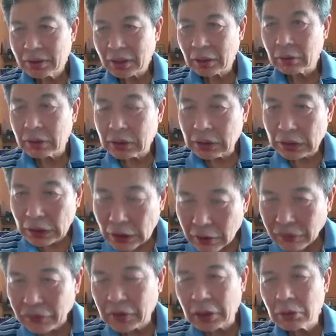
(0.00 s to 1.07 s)
And
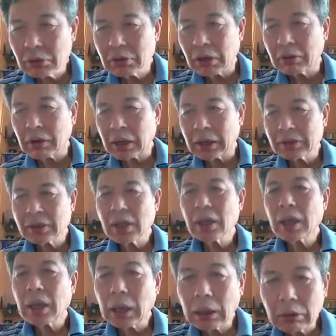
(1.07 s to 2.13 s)
if they do arise,
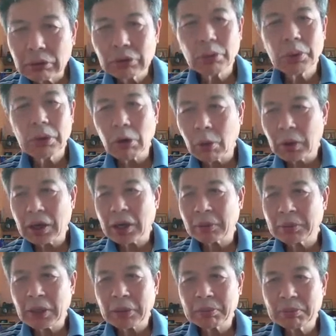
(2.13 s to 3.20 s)
how do we
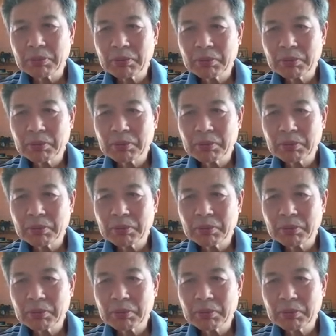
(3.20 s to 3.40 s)
overcome them?